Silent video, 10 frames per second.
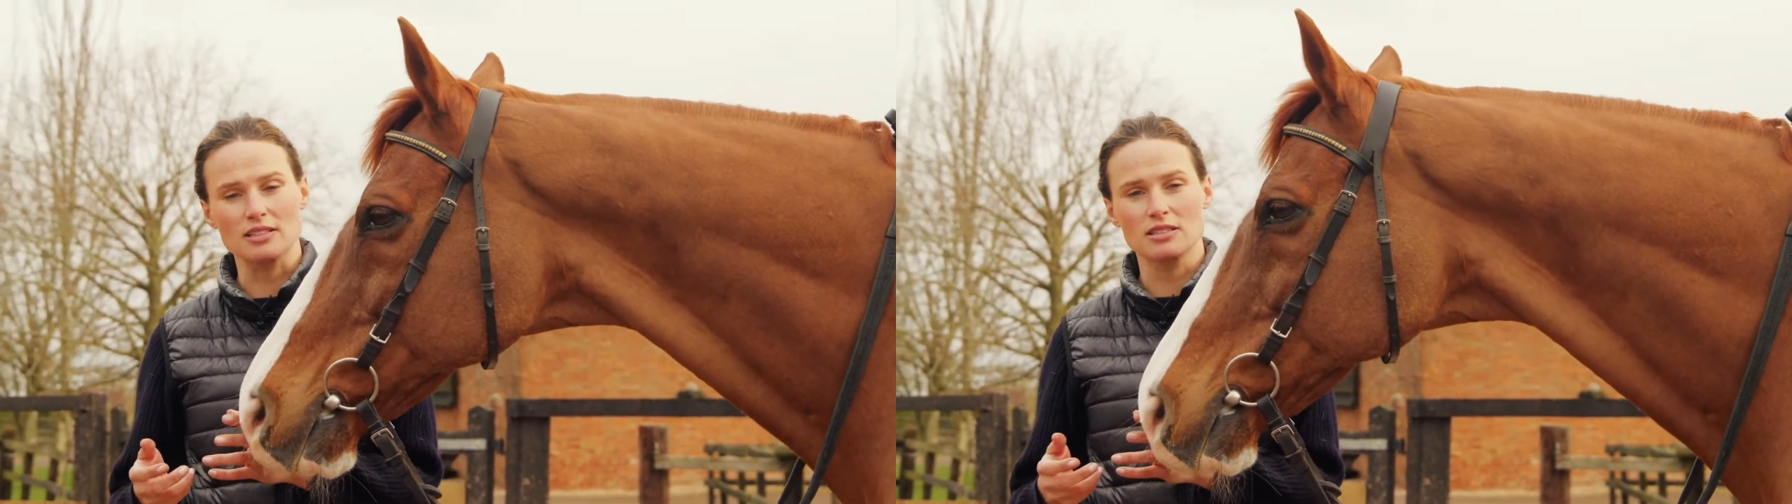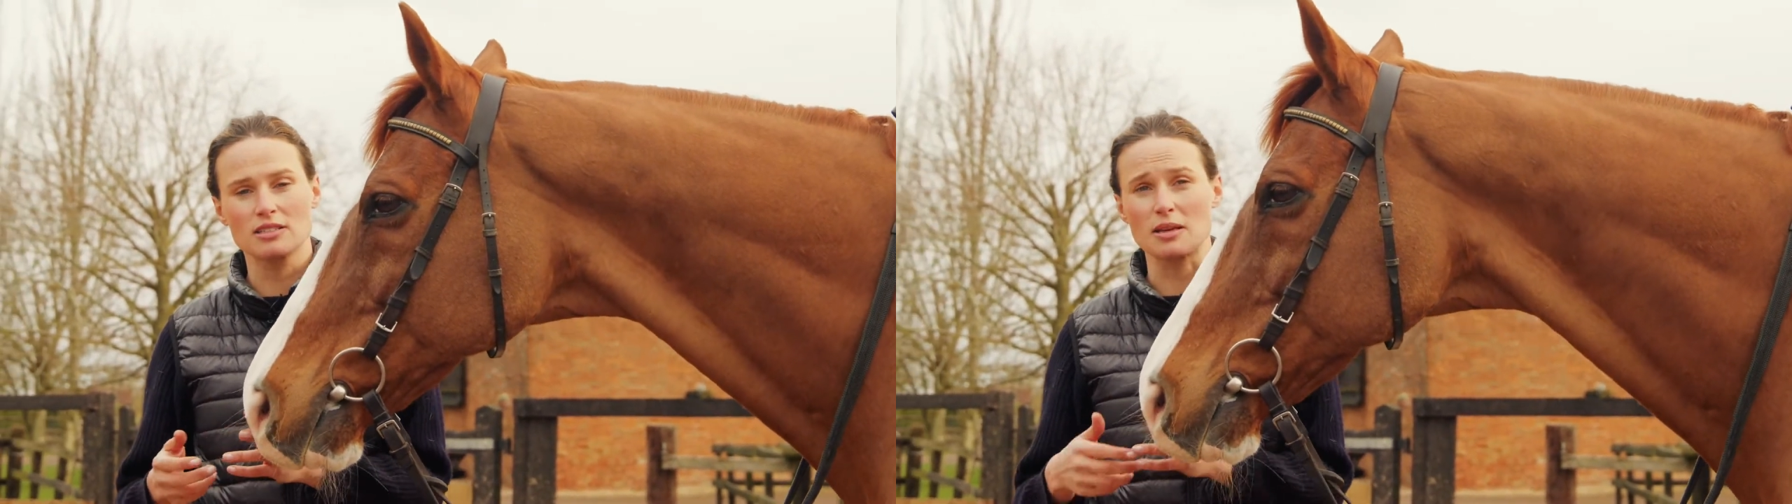
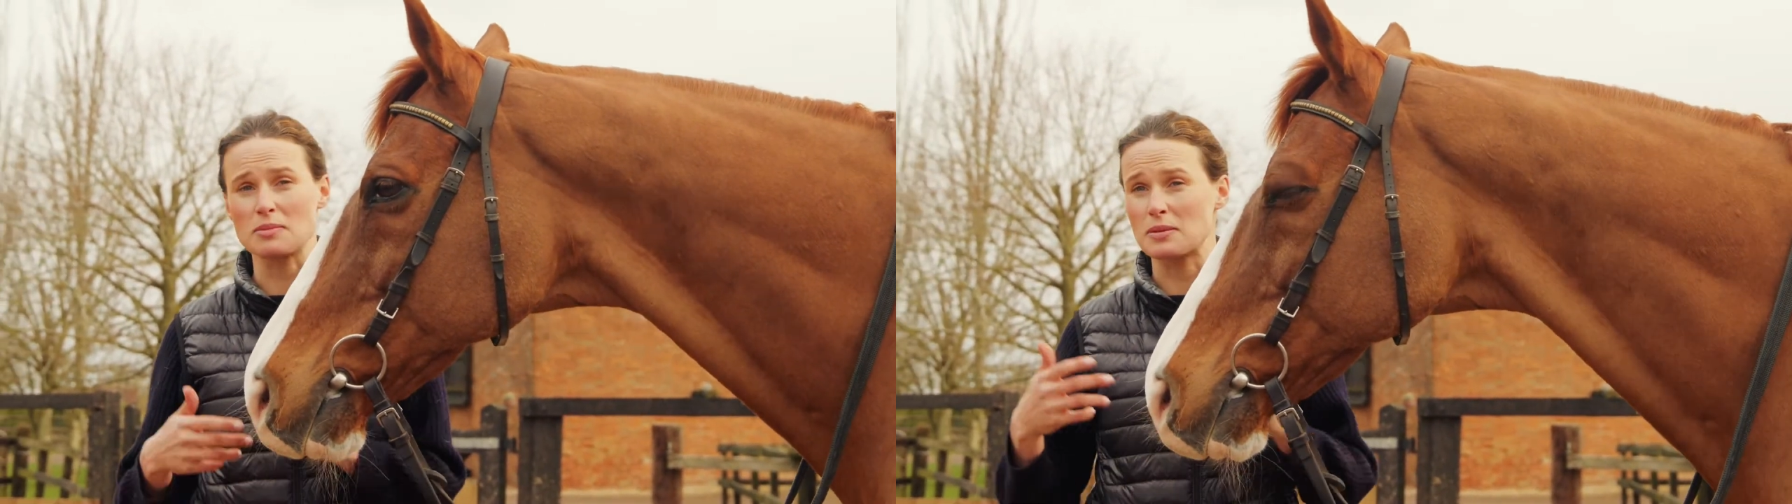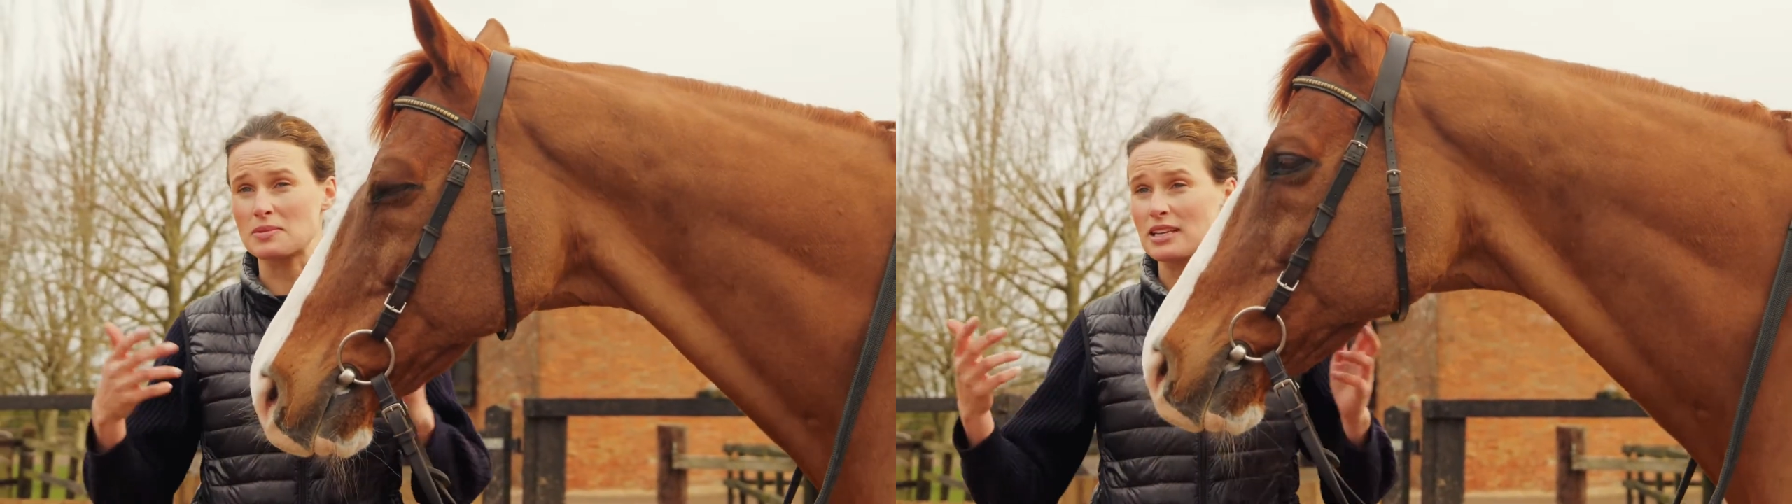
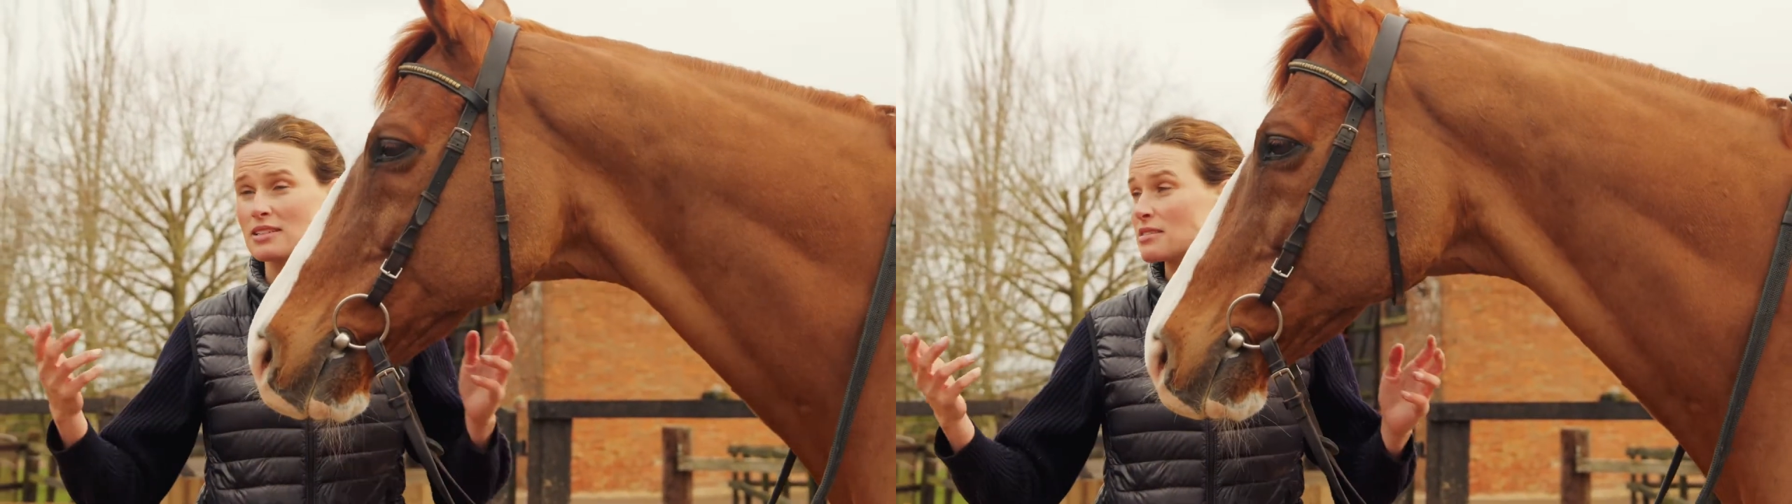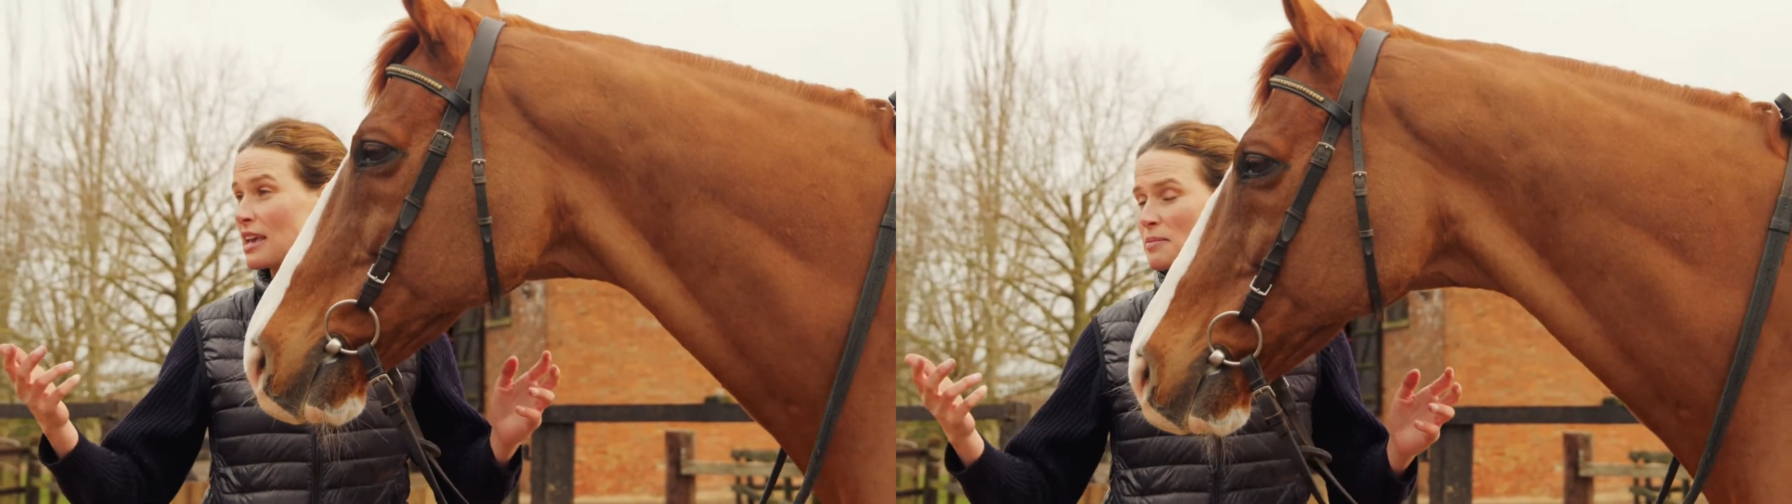Sometimes they're
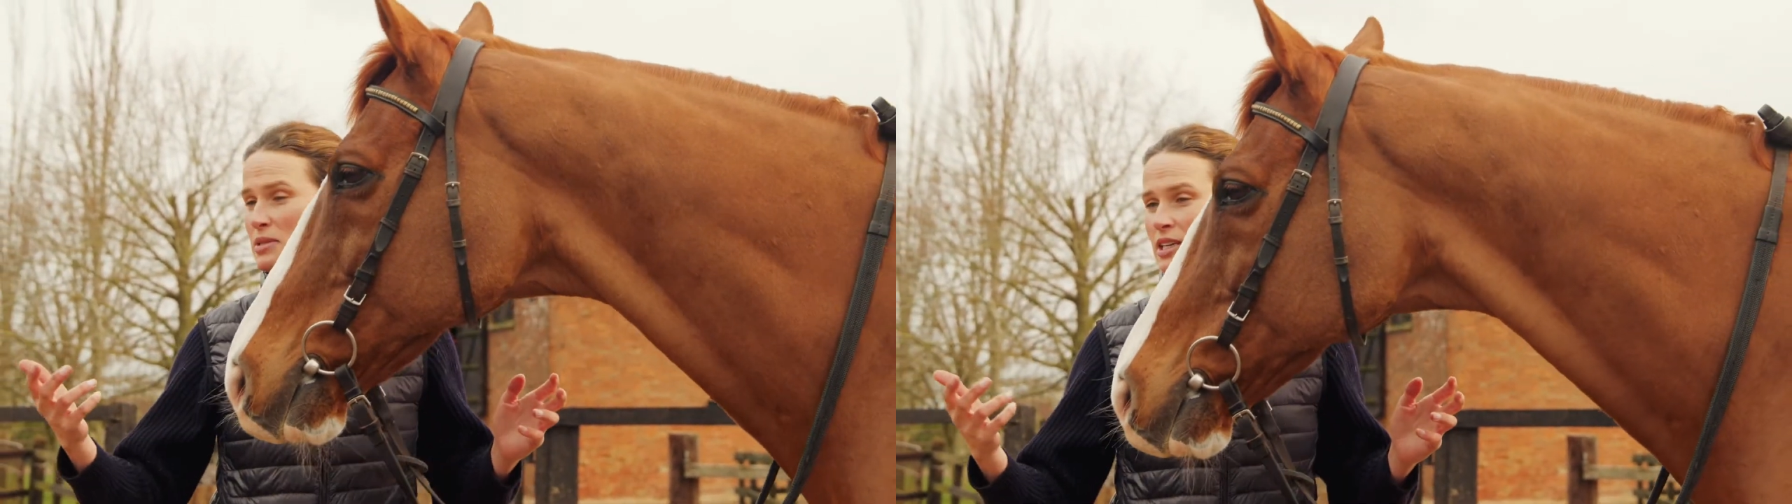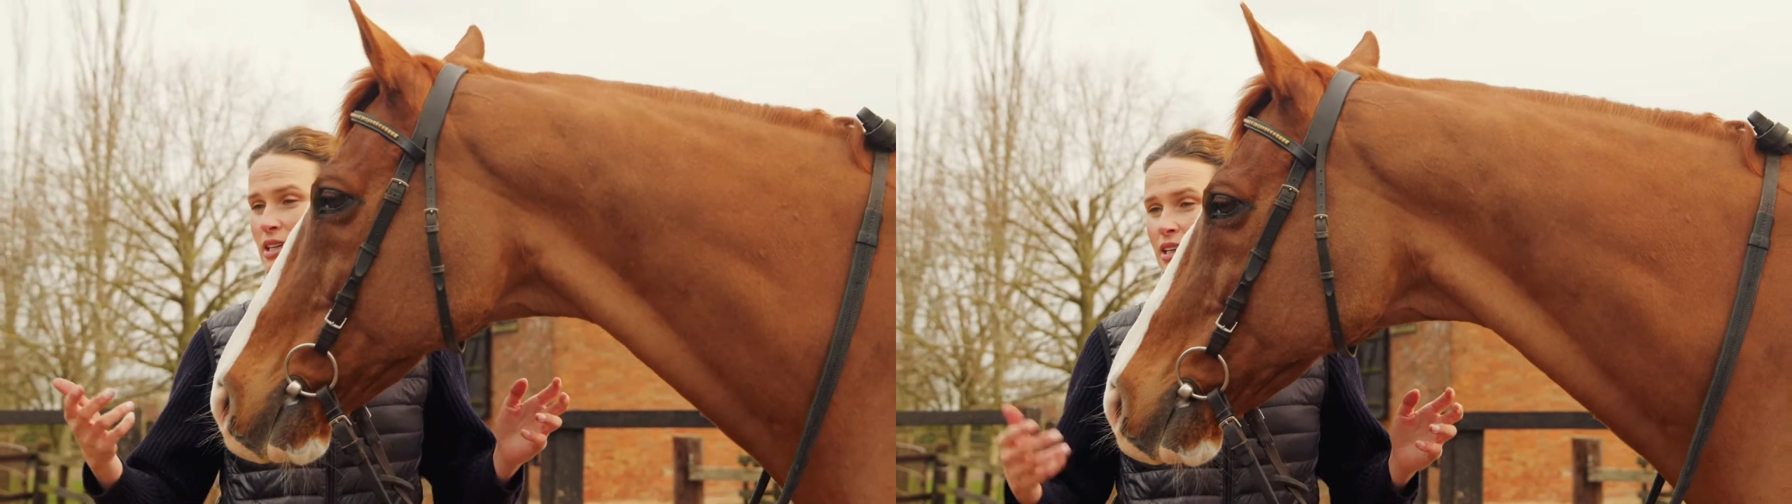just kept